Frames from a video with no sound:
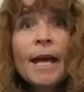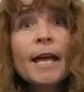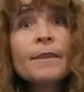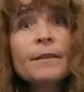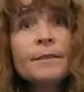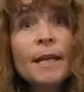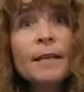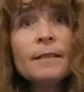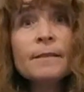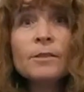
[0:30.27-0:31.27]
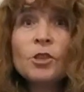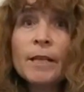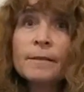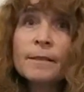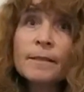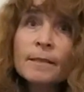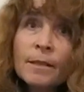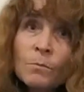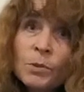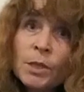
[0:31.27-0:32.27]
And the data suggests this is
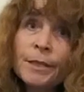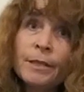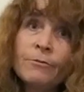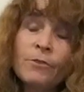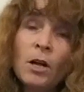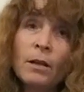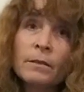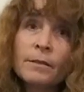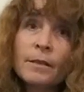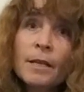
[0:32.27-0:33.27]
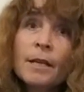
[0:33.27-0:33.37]
completely false.